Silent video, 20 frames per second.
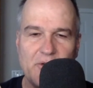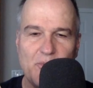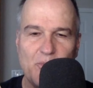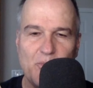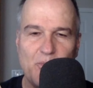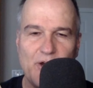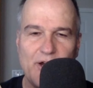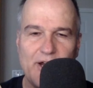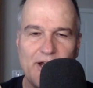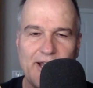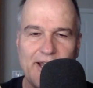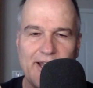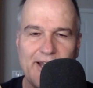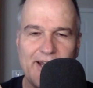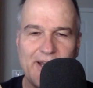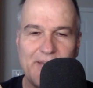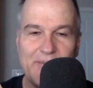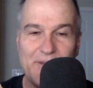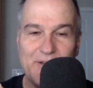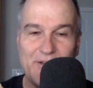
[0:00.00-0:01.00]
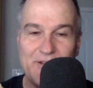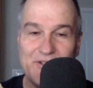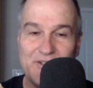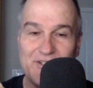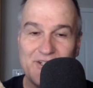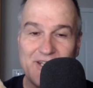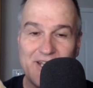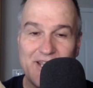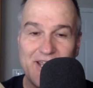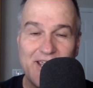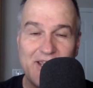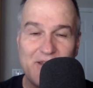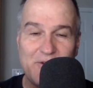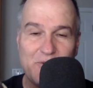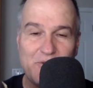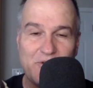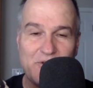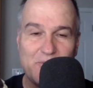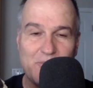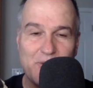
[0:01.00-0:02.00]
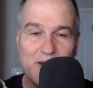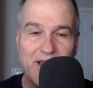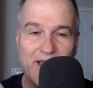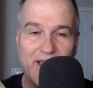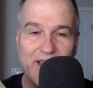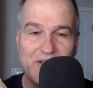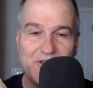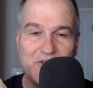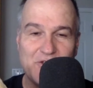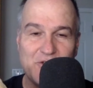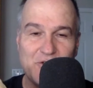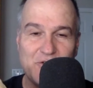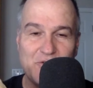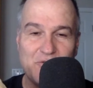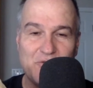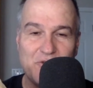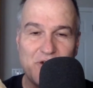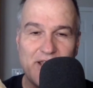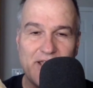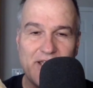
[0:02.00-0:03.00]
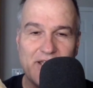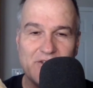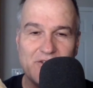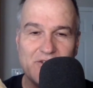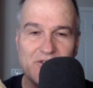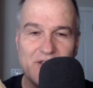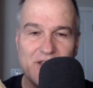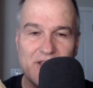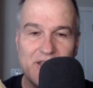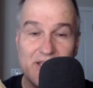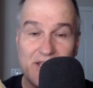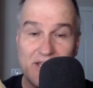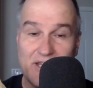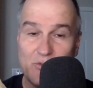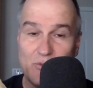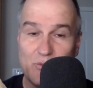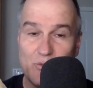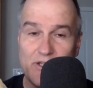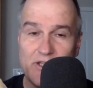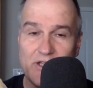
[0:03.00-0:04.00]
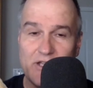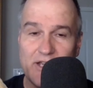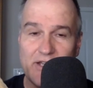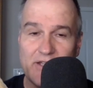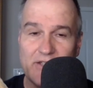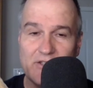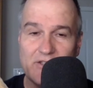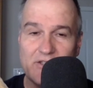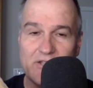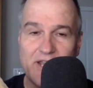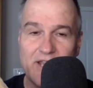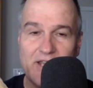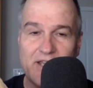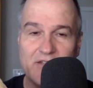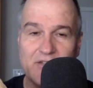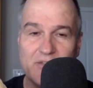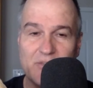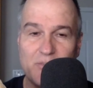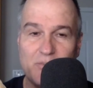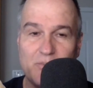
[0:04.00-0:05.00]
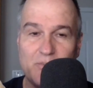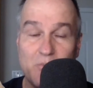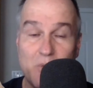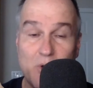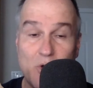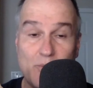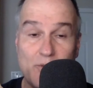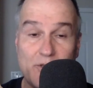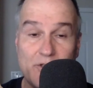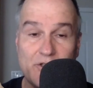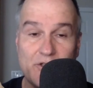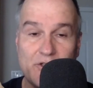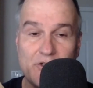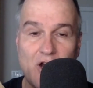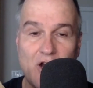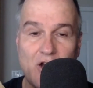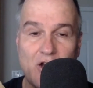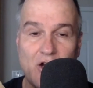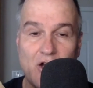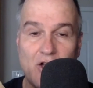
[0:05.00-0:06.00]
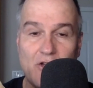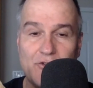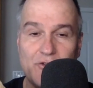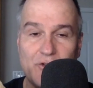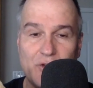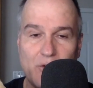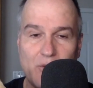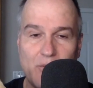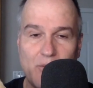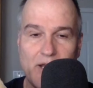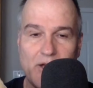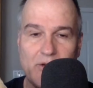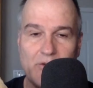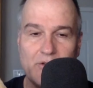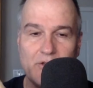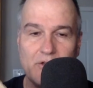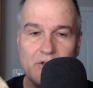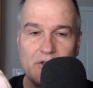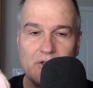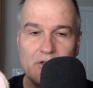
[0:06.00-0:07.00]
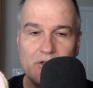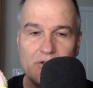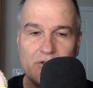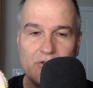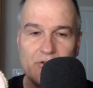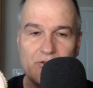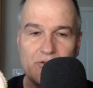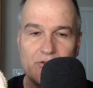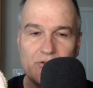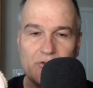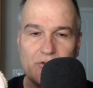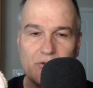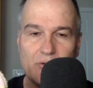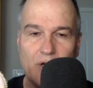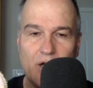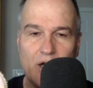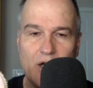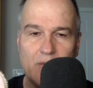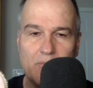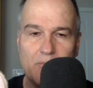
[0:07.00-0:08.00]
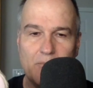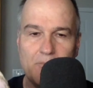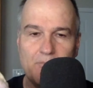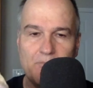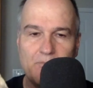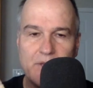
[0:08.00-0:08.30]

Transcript: But I'm here today with my two friends, and we'd like to take a moment to talk also about Scrum.